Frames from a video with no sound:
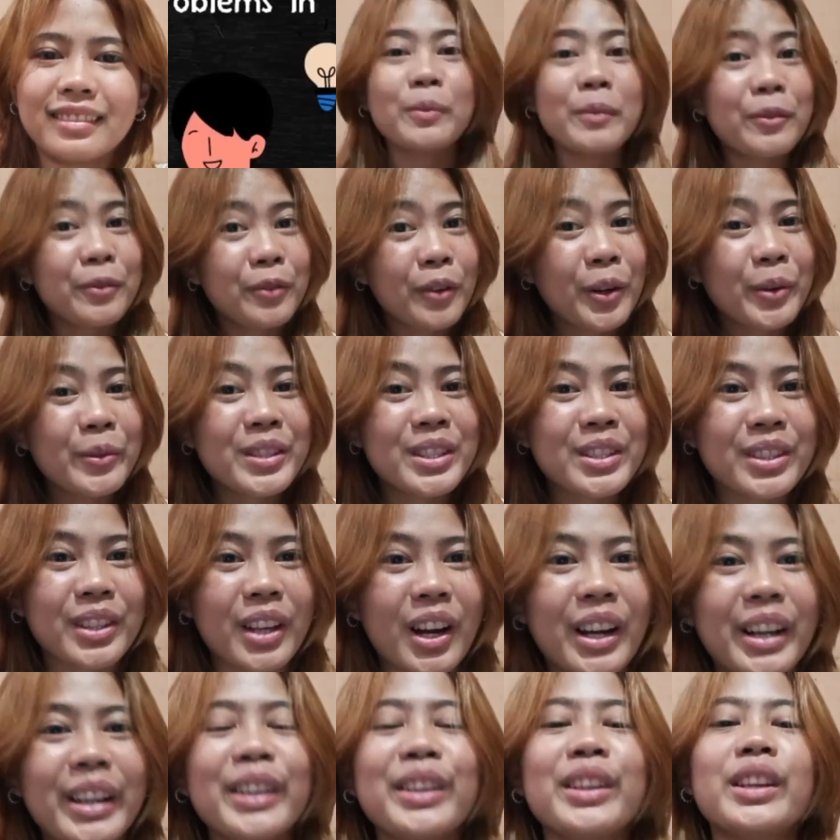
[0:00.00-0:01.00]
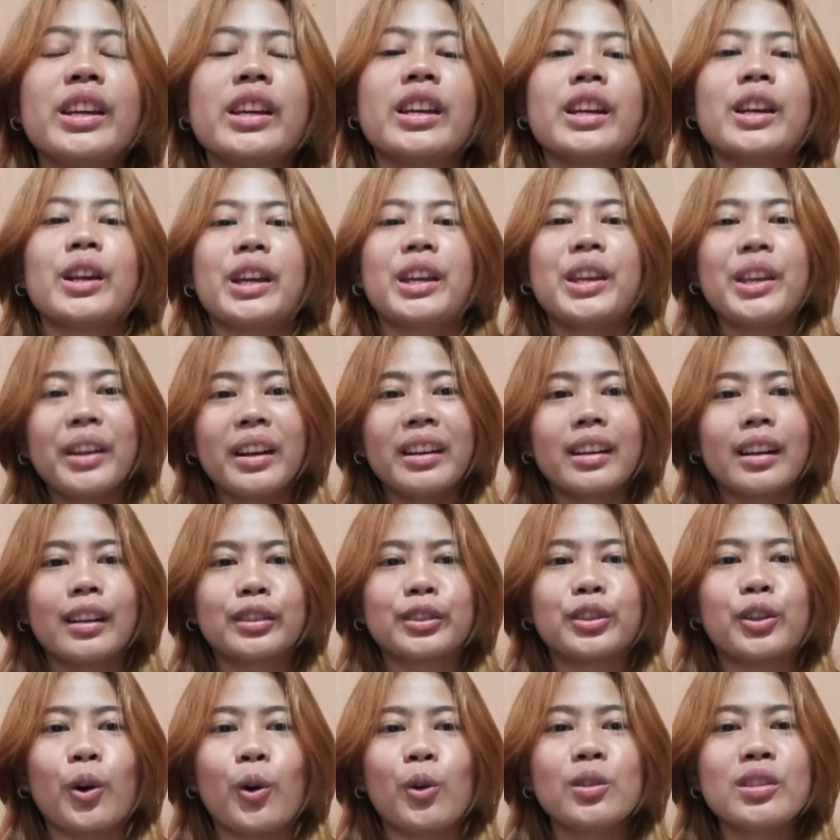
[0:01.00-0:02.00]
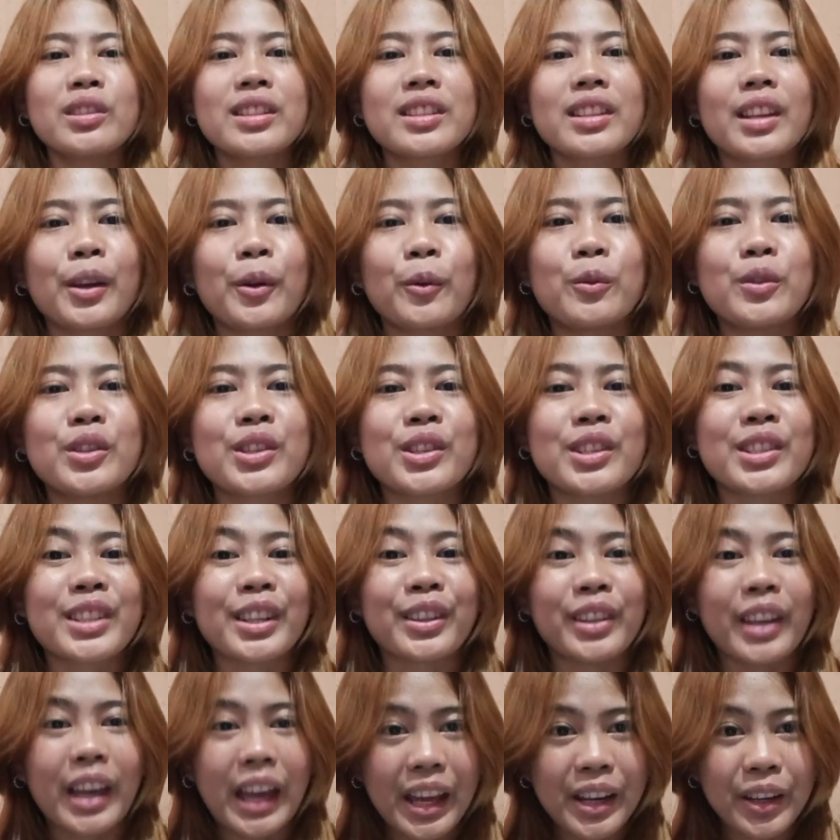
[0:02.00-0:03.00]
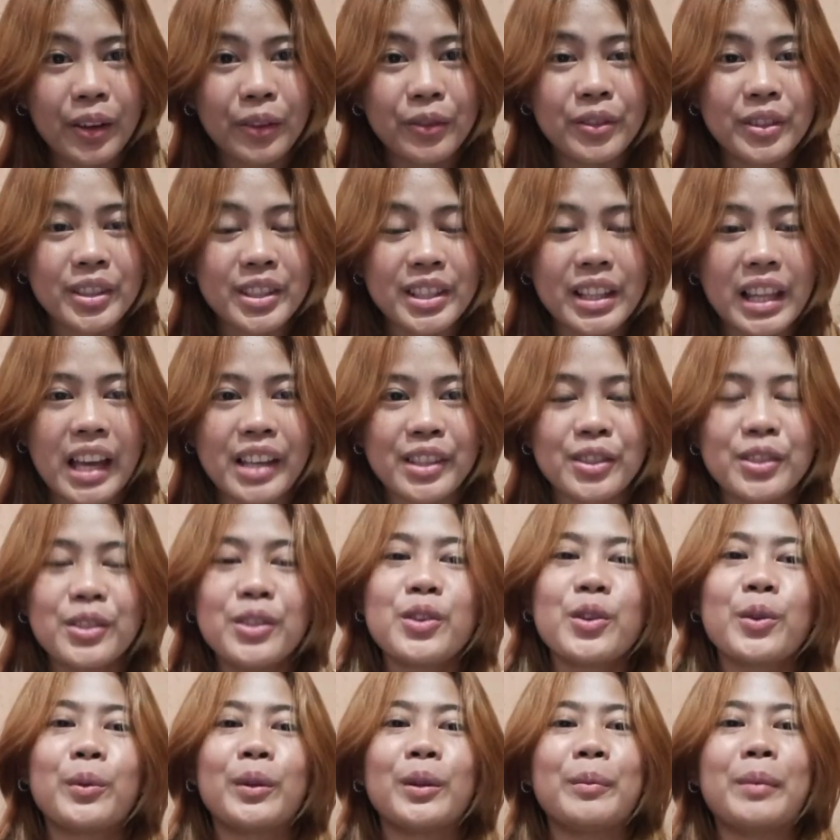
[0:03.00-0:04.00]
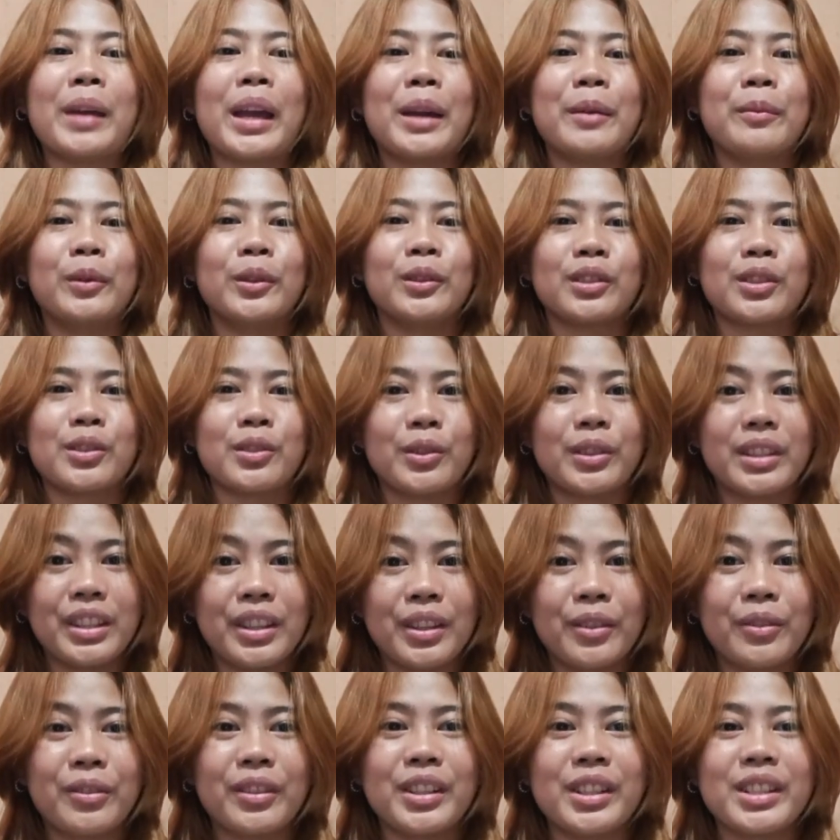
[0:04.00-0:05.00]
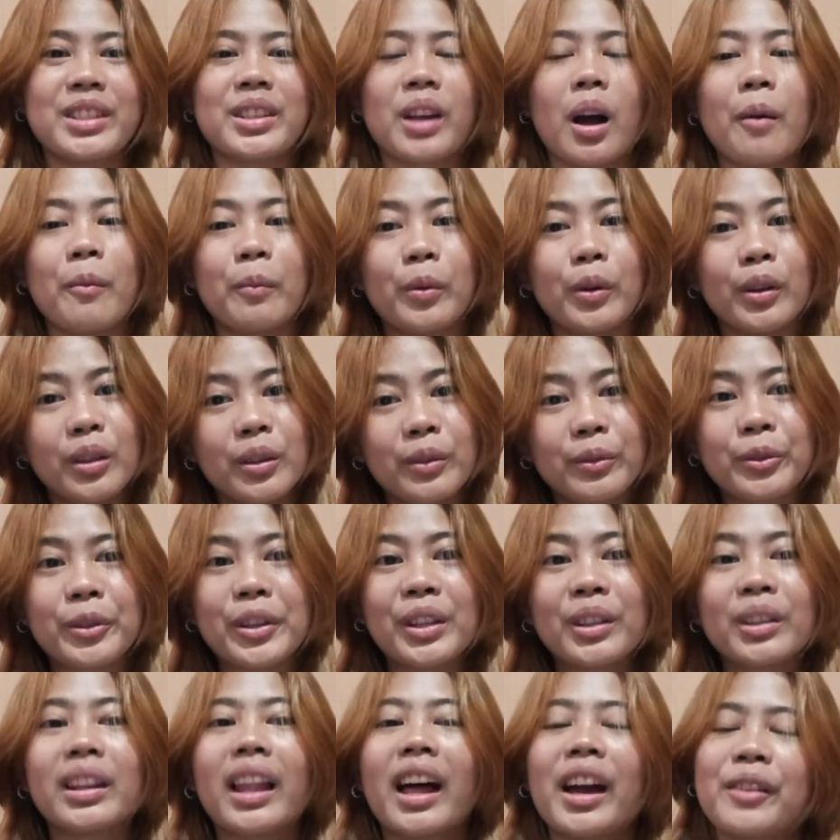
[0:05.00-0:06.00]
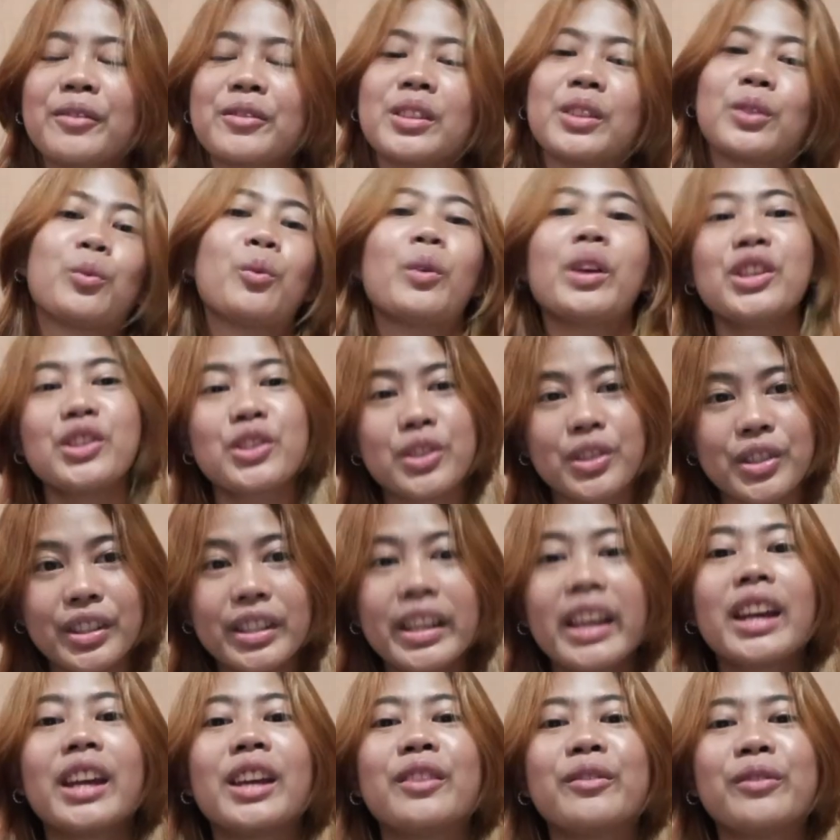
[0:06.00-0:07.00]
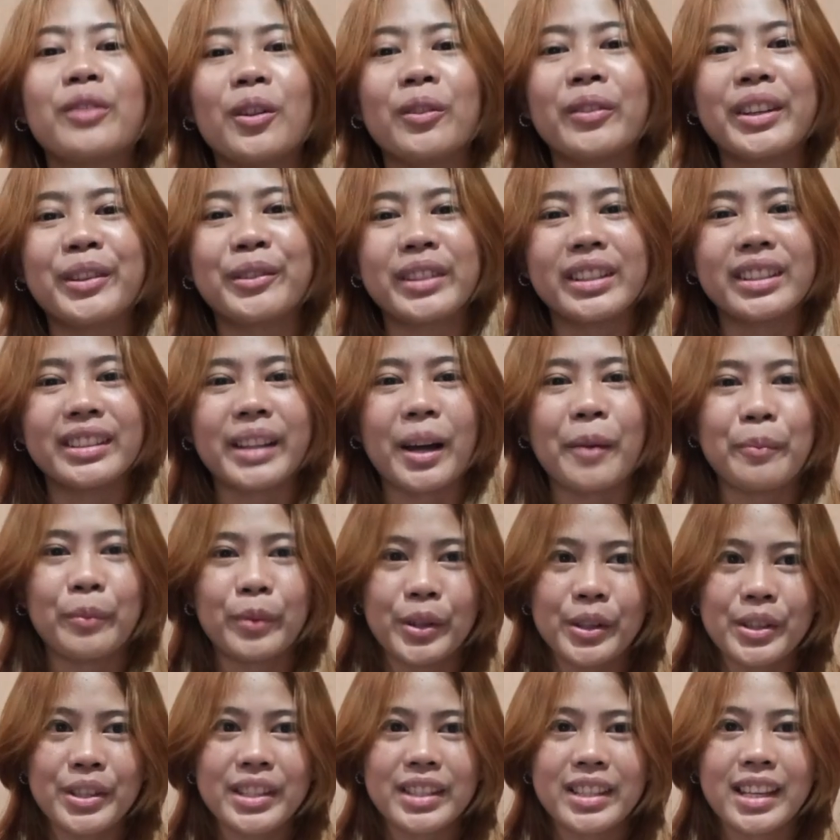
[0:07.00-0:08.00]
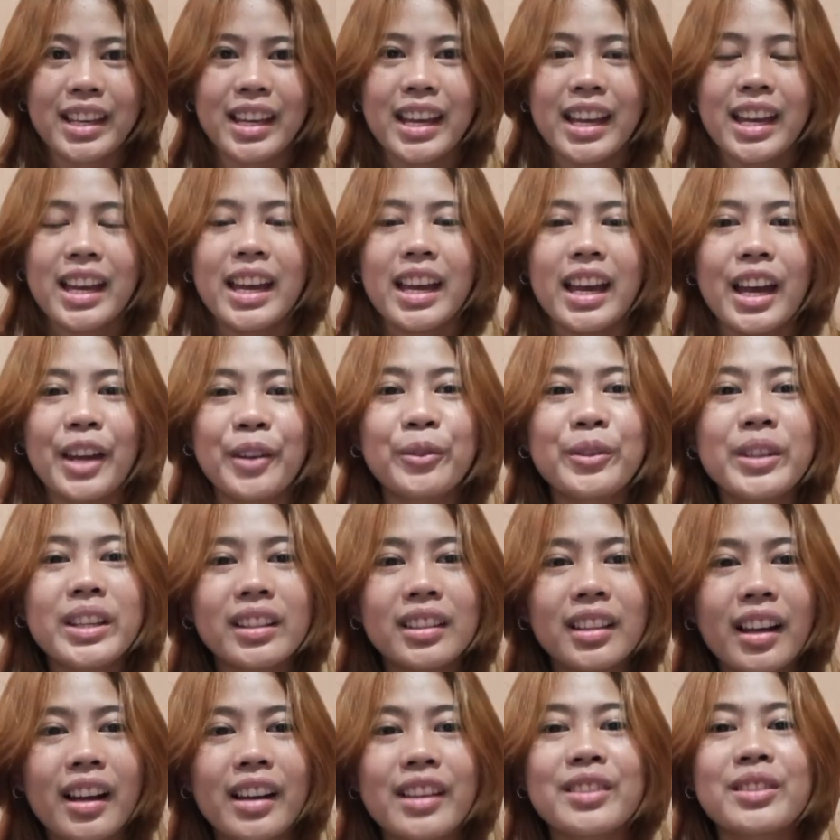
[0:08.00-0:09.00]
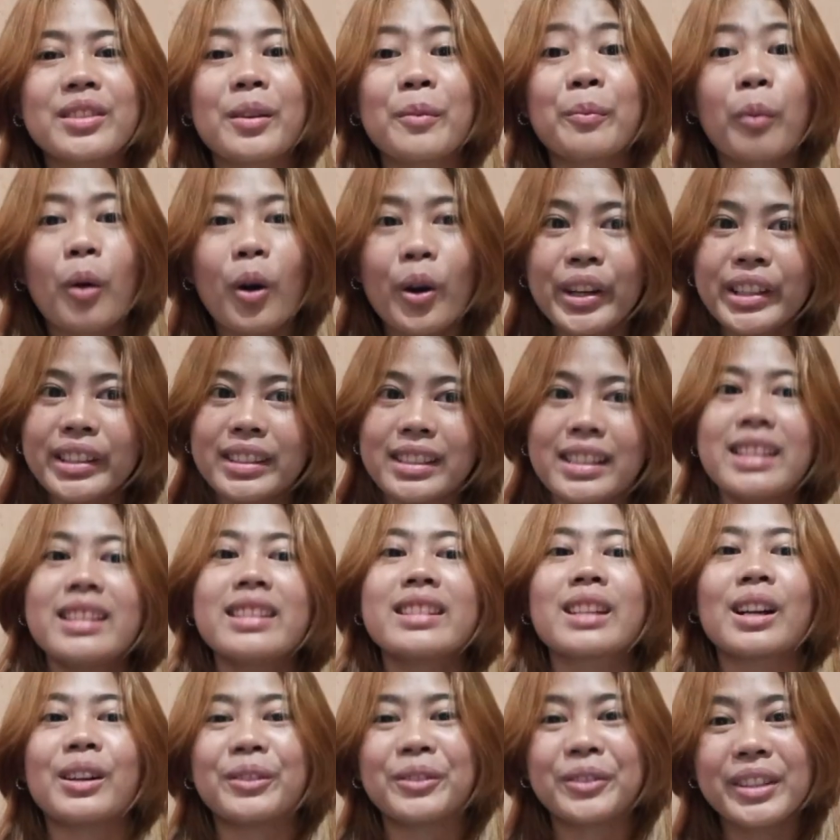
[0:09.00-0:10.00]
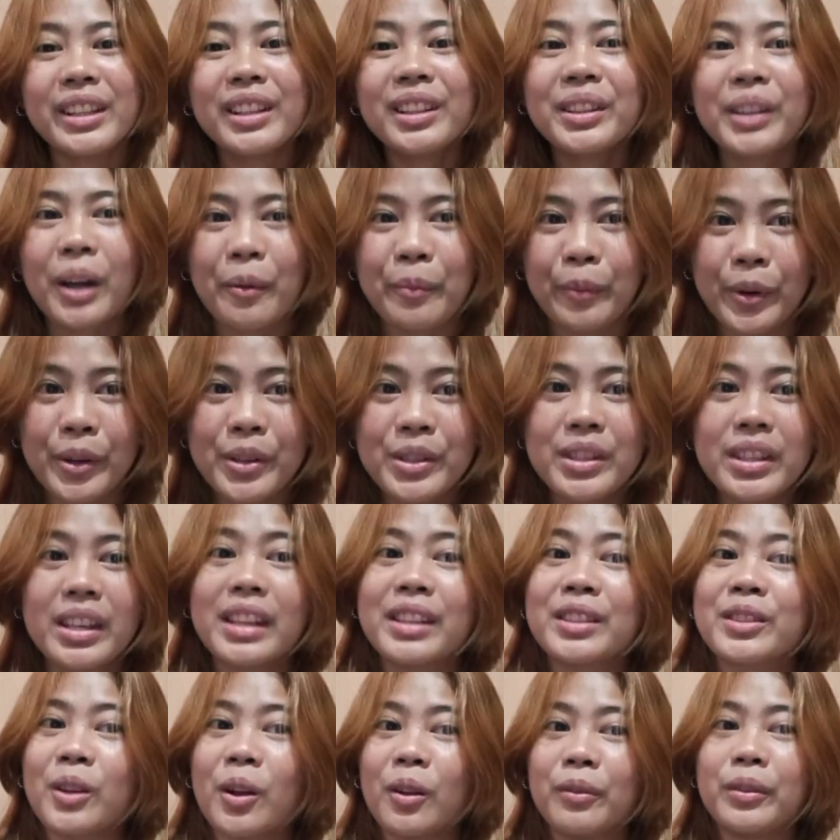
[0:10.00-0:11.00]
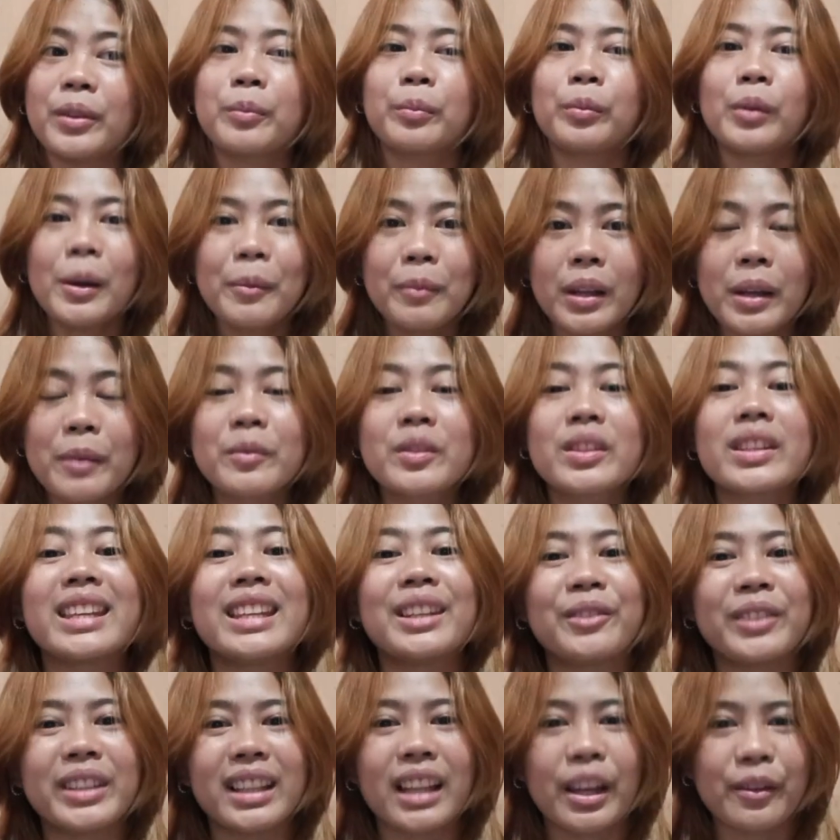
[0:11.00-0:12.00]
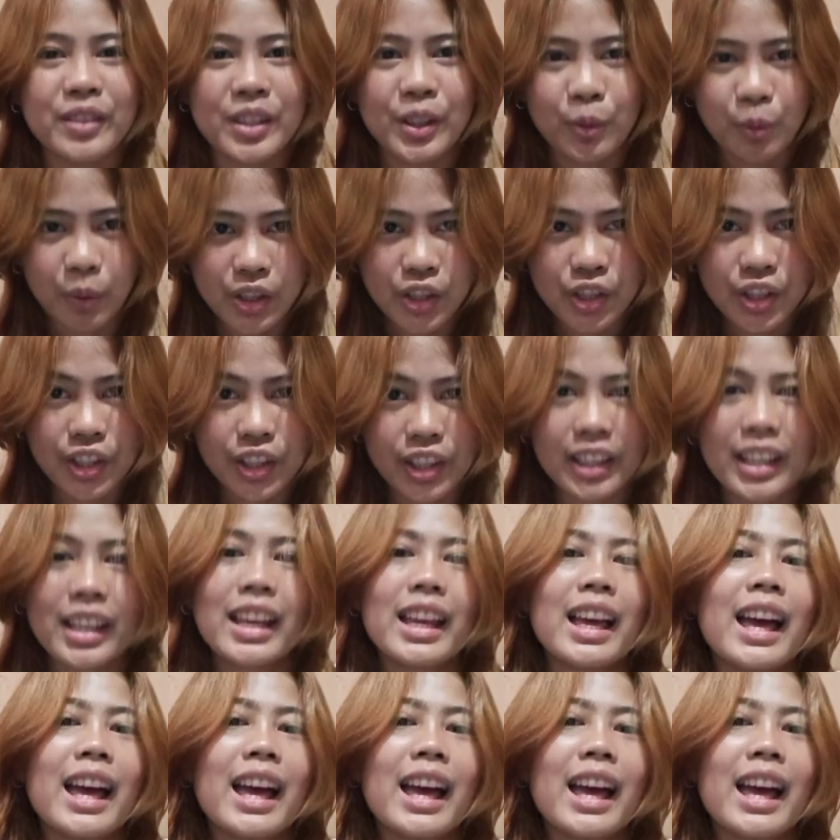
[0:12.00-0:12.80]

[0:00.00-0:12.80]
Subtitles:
So before we start, here are our goals, which is at the end of this lesson, you will be able to give an example of real life situation involving real numbers and realize the importance of real numbers in solving problems in real life situation.